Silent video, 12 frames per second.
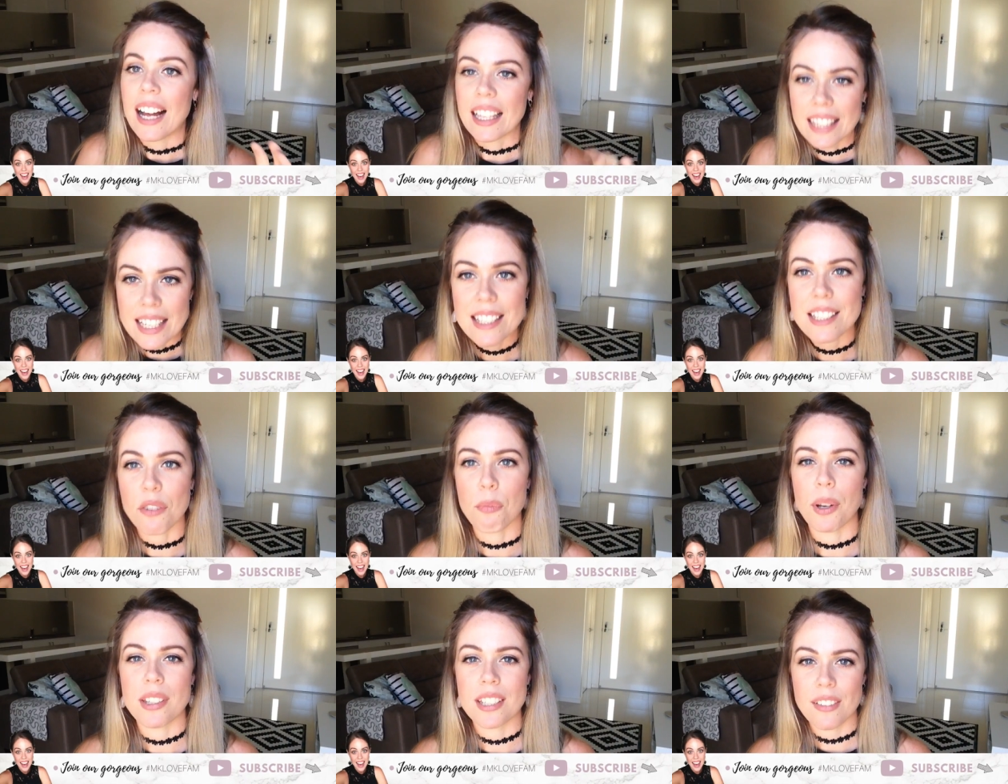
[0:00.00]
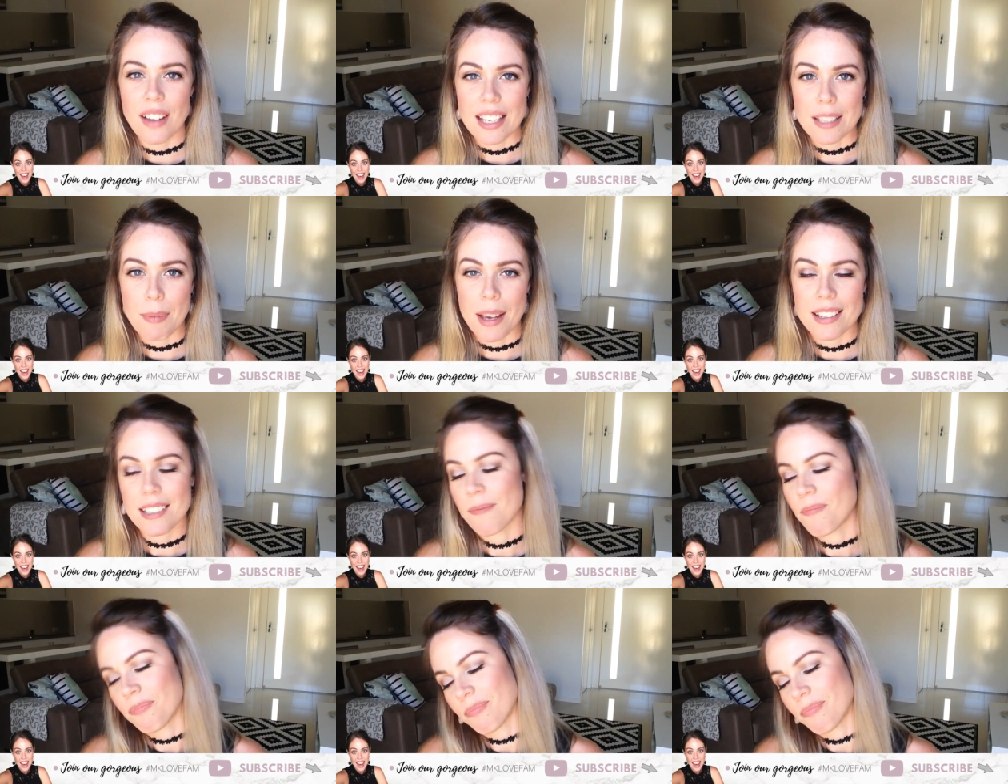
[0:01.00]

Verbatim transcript: a list of positive aspects.